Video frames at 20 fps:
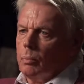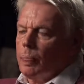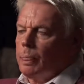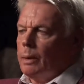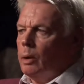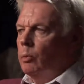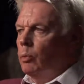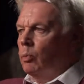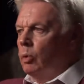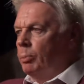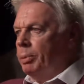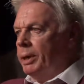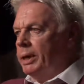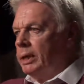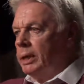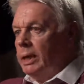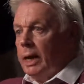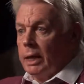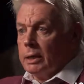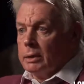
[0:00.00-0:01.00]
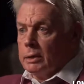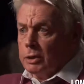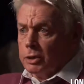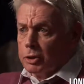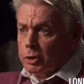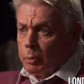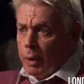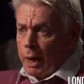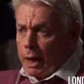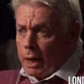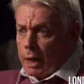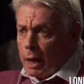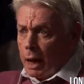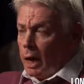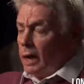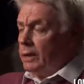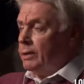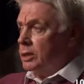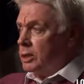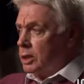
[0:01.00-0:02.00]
will be connected to AI. This is